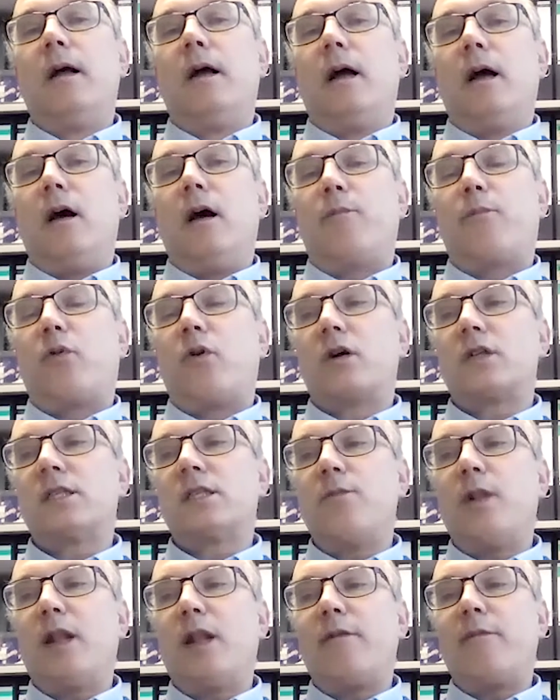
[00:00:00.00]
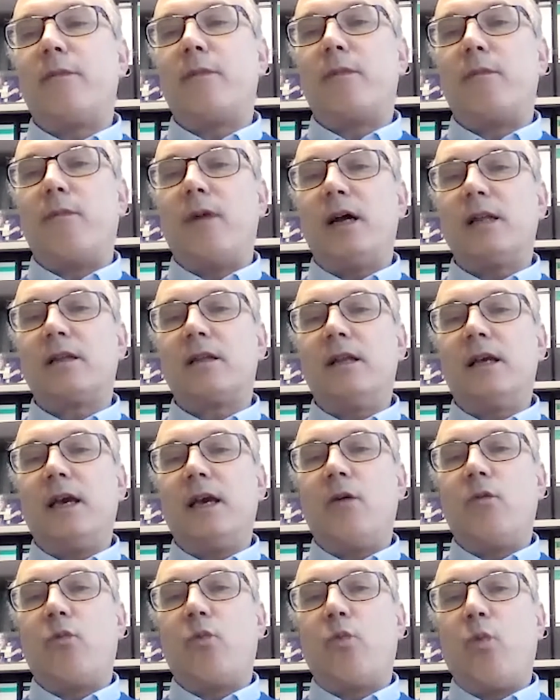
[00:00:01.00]

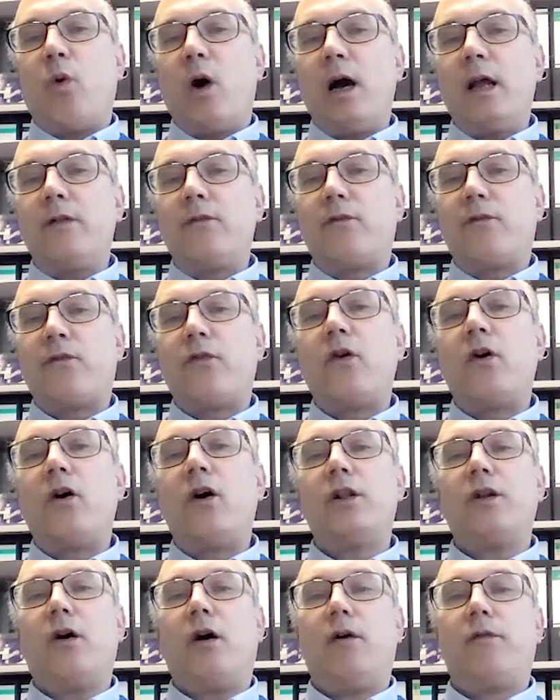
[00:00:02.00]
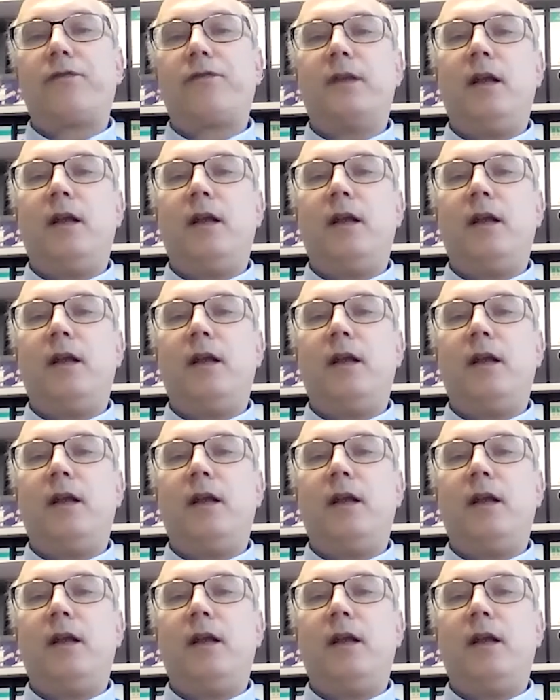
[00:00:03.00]
Approximately 1/3 of